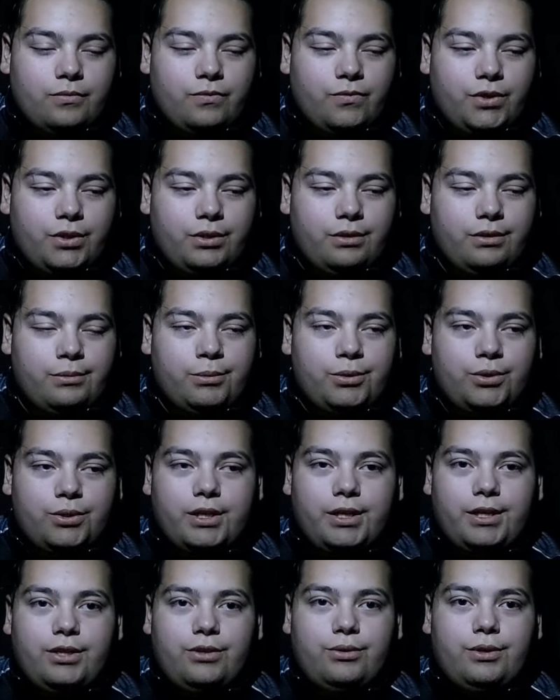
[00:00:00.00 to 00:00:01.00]
This was
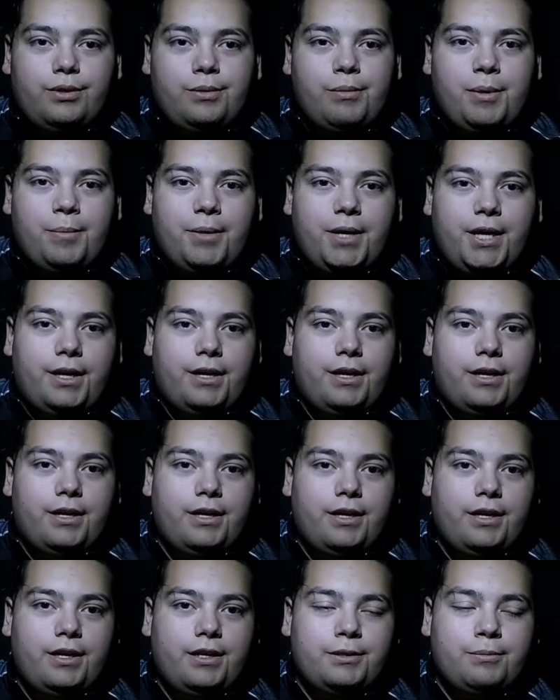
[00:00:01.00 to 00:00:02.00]
mostly due to me being
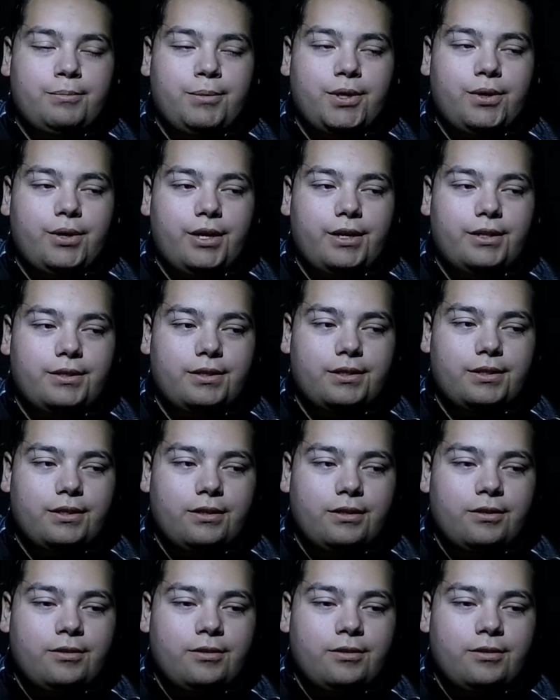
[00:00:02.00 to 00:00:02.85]
inexperienced.